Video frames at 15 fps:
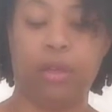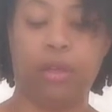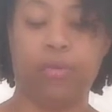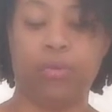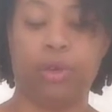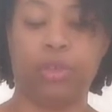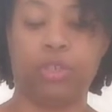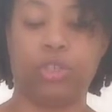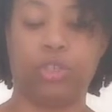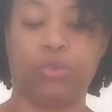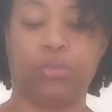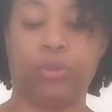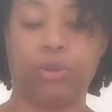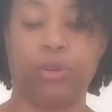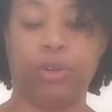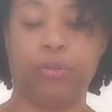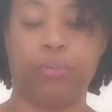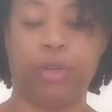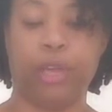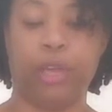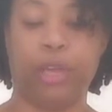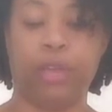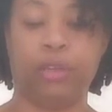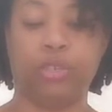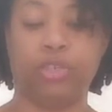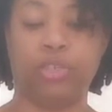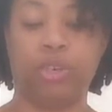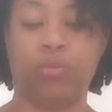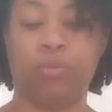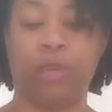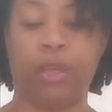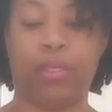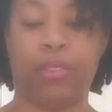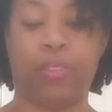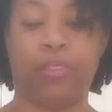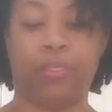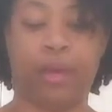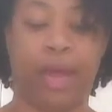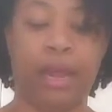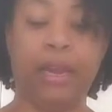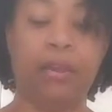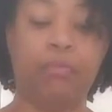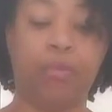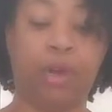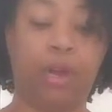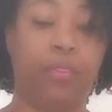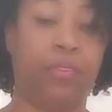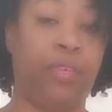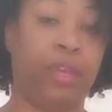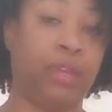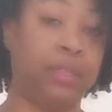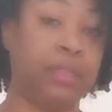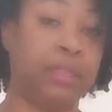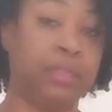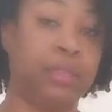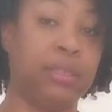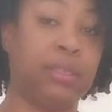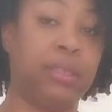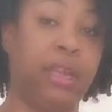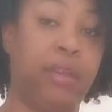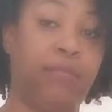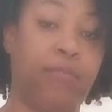You want to swirl your paint, because you don't want to, I didn't want a thick consistency.